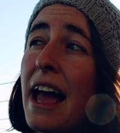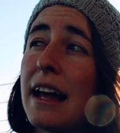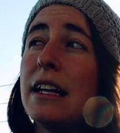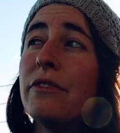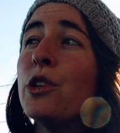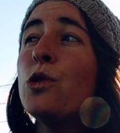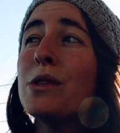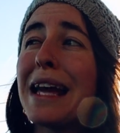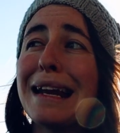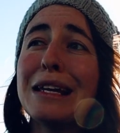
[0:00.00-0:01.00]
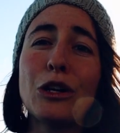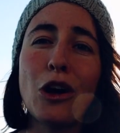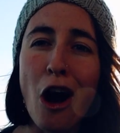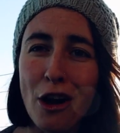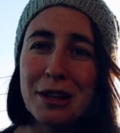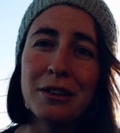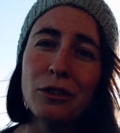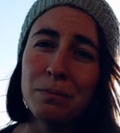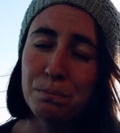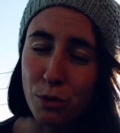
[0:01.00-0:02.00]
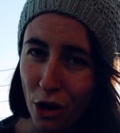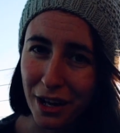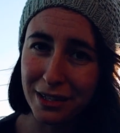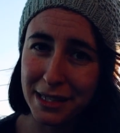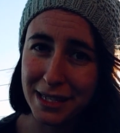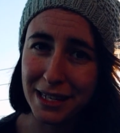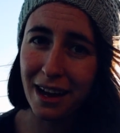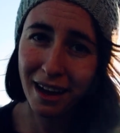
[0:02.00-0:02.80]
even organic cotton products,